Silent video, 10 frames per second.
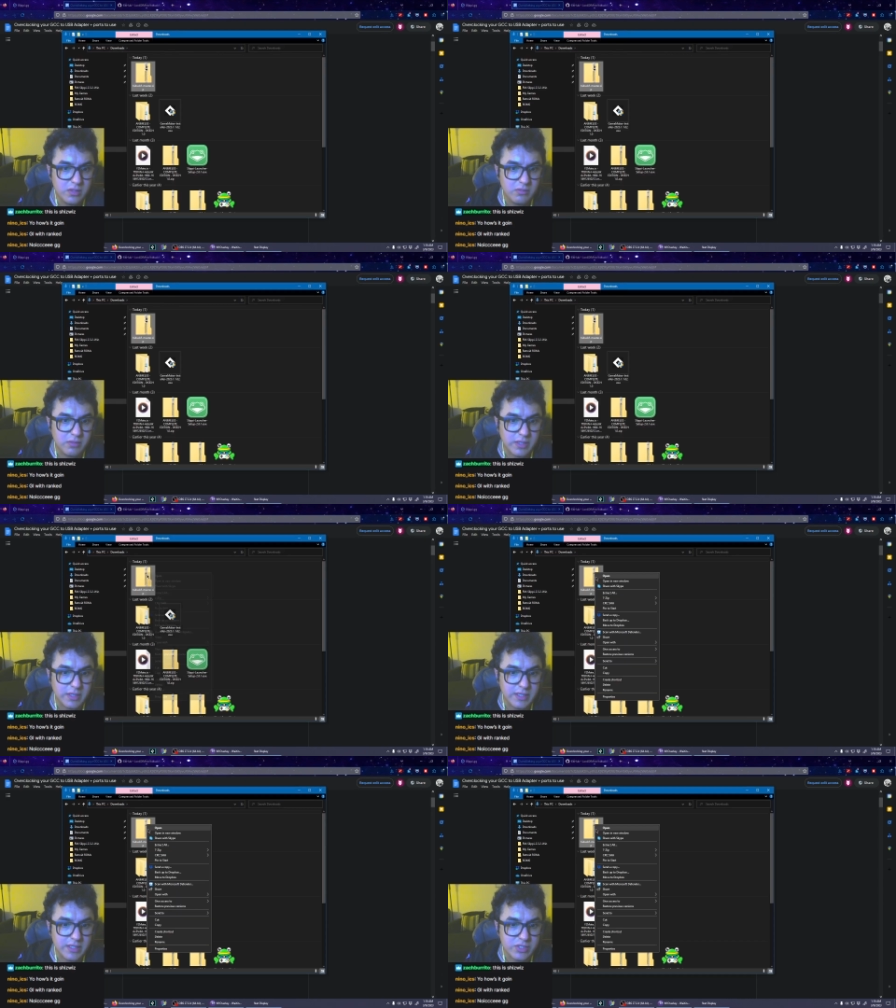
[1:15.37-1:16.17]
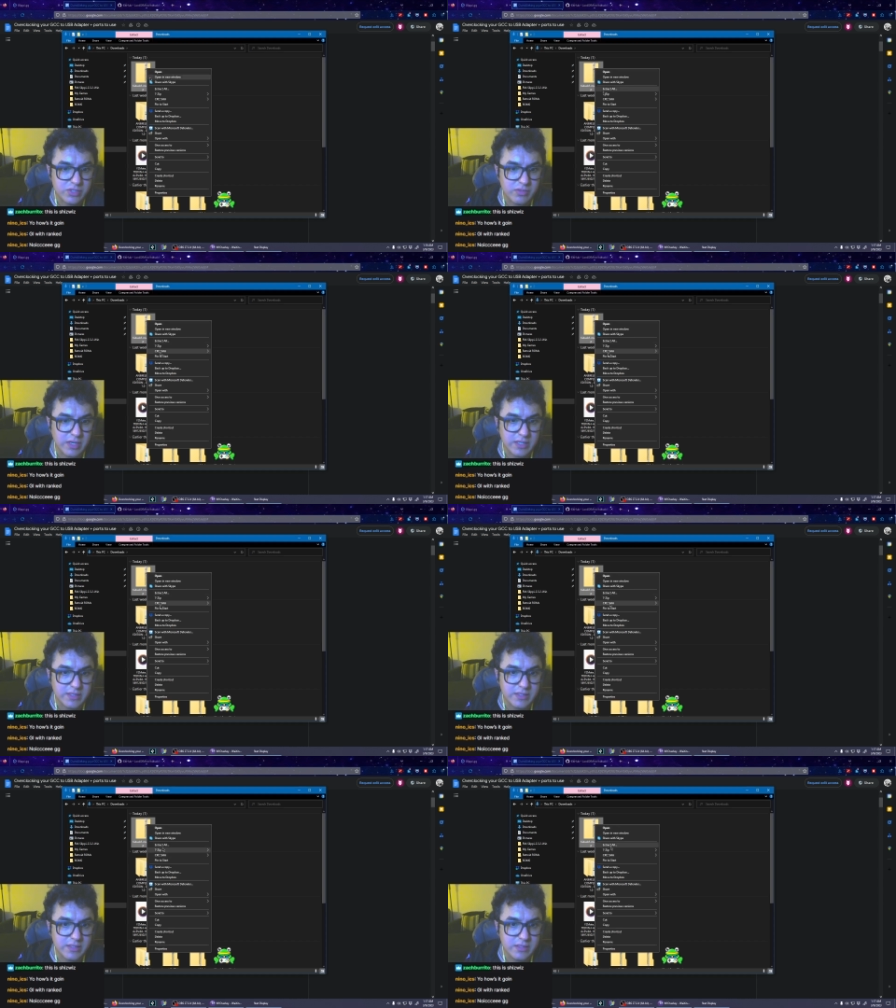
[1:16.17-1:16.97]
We're gonna
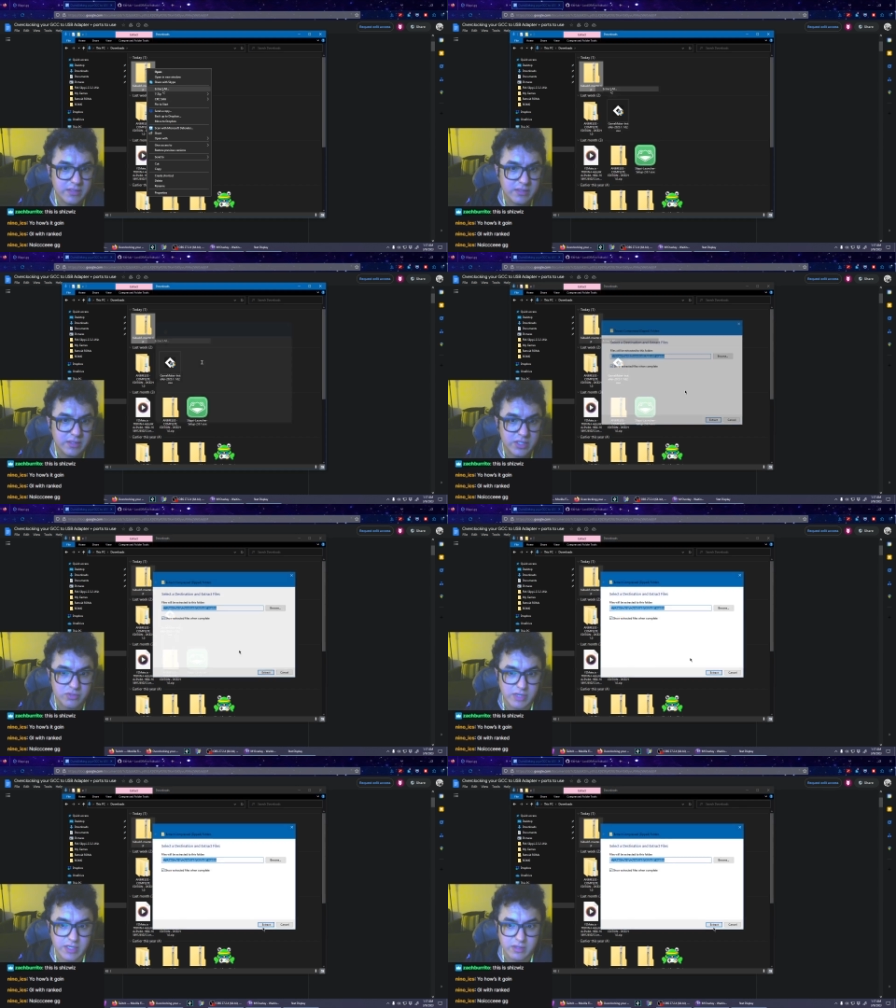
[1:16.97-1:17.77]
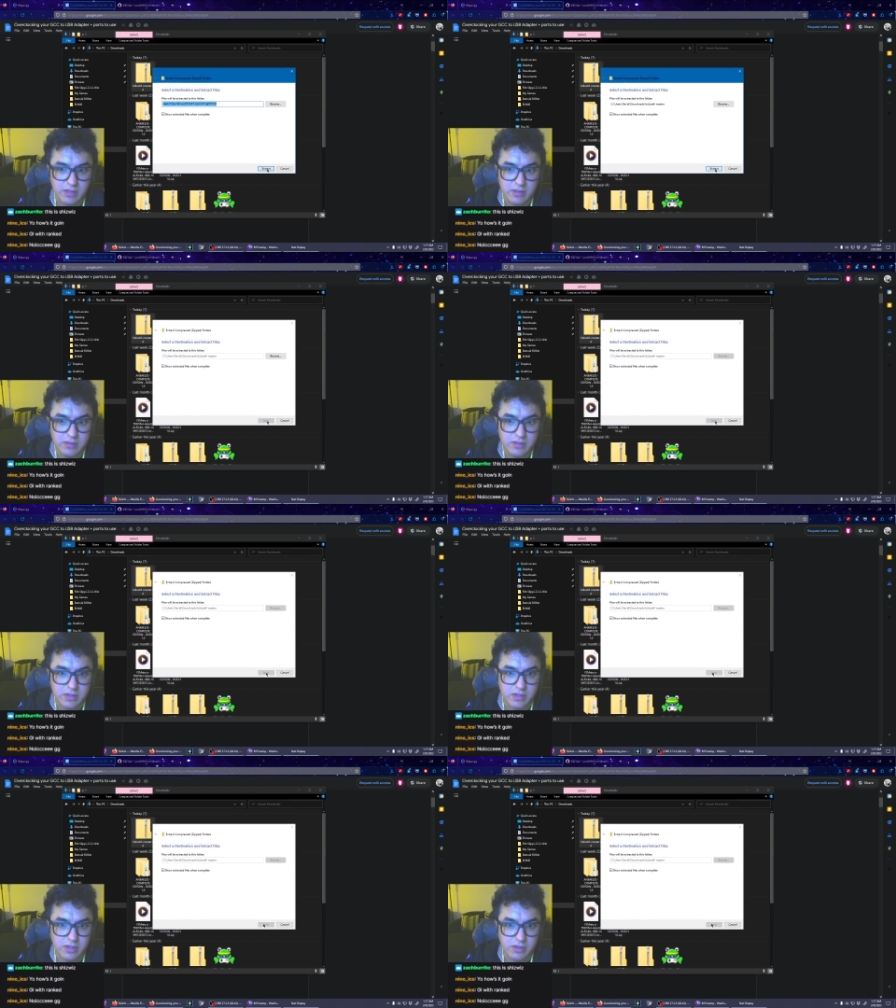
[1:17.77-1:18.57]
extract, extract all,
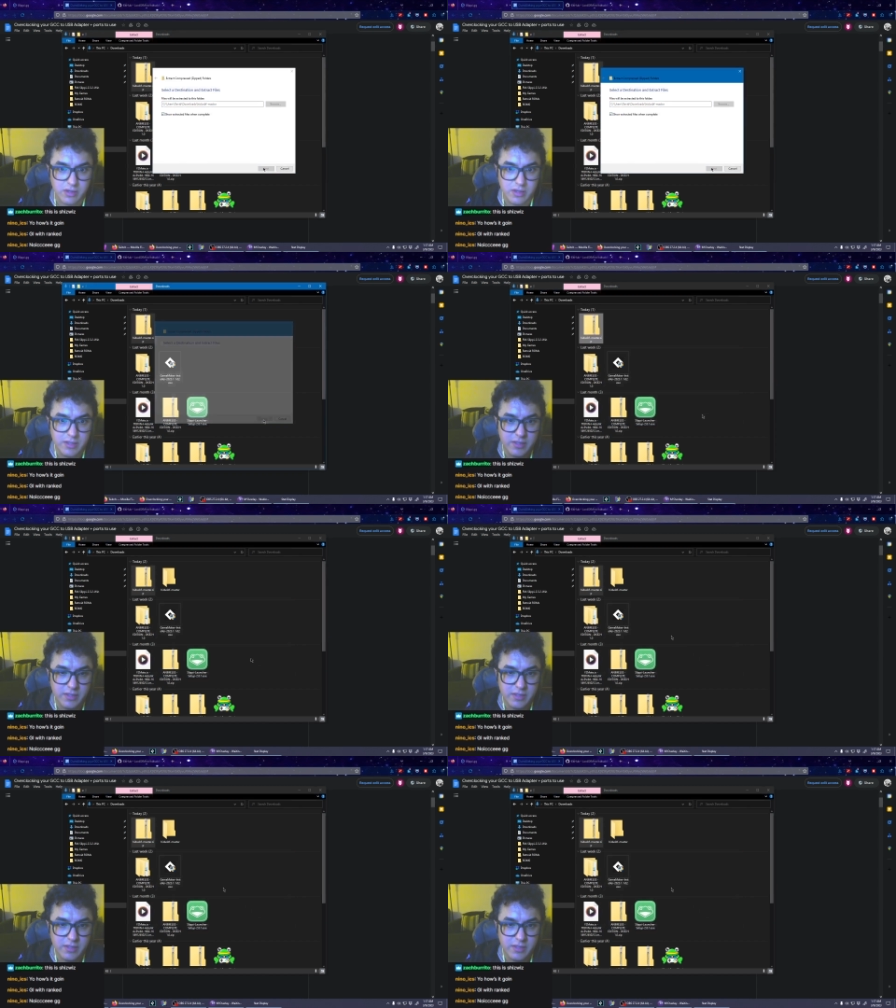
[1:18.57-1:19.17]
good.